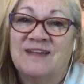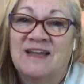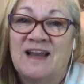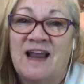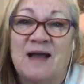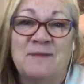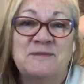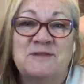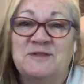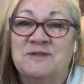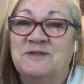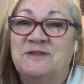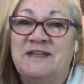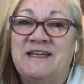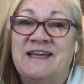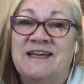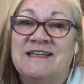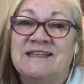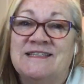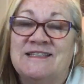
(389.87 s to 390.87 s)
It
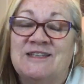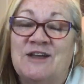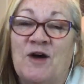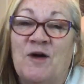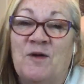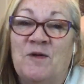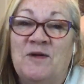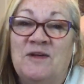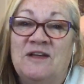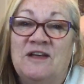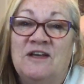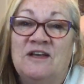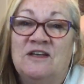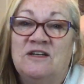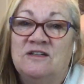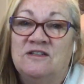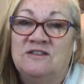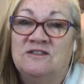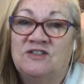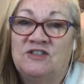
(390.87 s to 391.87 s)
absolutely is. So
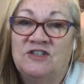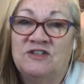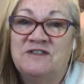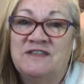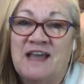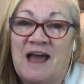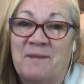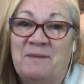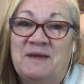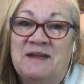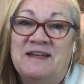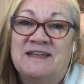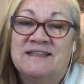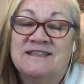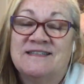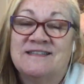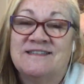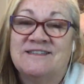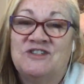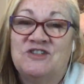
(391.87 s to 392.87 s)
choose
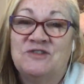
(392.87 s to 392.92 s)
happiness.